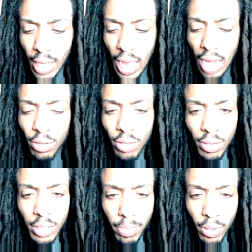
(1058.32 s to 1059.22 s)
I don't know
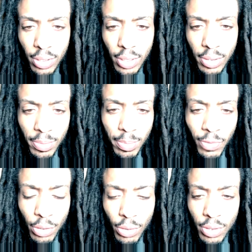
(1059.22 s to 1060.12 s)
his personal
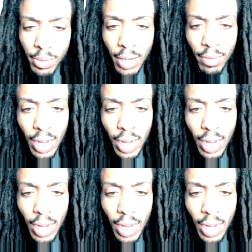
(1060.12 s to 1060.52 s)
views or whatever.